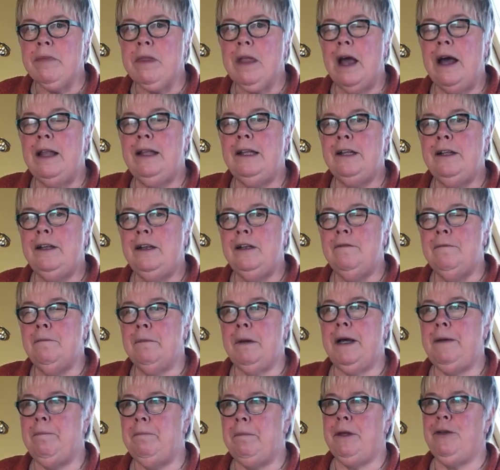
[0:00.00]
A little of
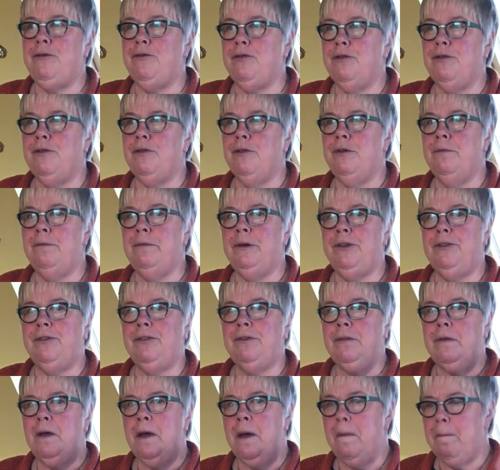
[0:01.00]
my beetroot
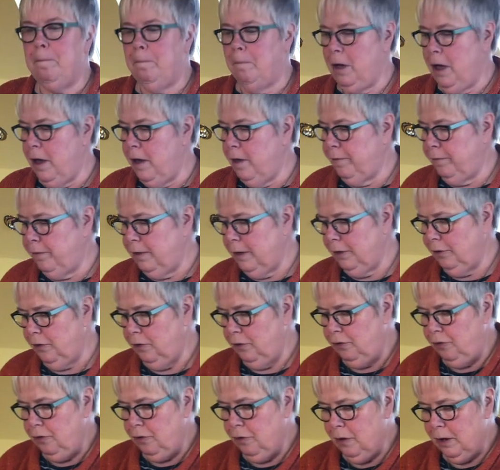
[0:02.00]
hummus, perfect
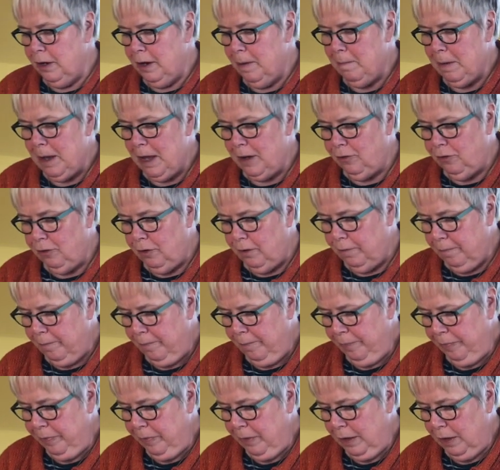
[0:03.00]
as you can imagine,
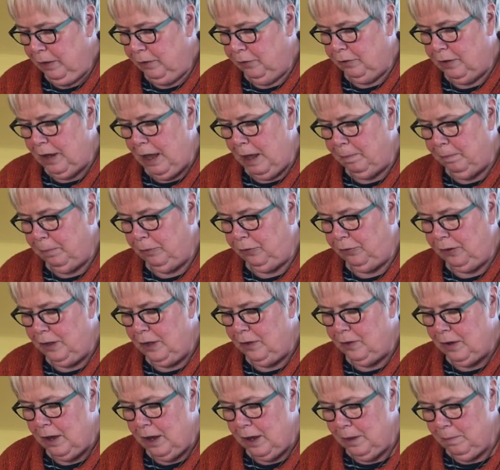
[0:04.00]

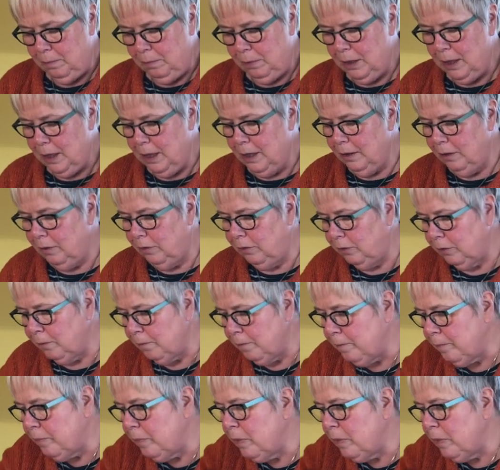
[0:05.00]
tapasy type things.